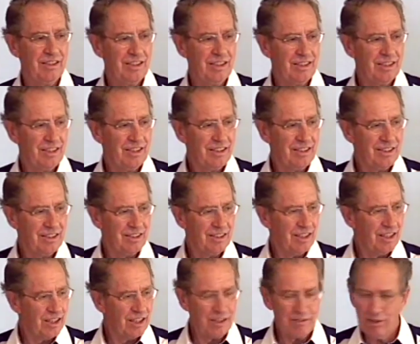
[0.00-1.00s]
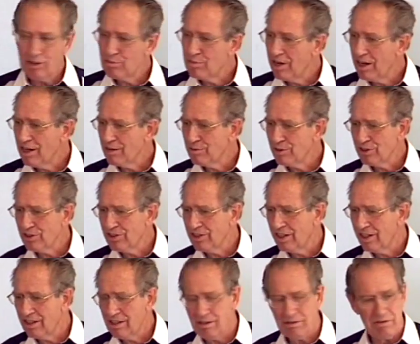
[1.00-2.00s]
Not even a Bible study?
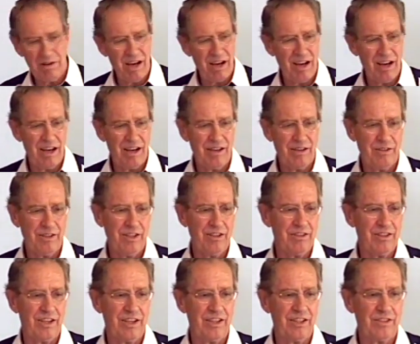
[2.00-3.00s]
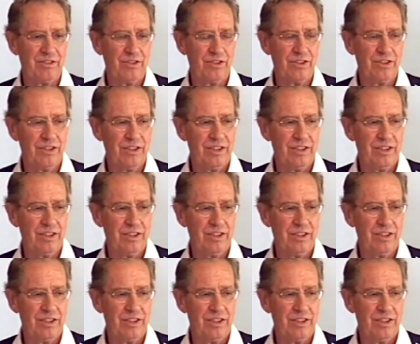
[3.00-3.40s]
No, they're not interested.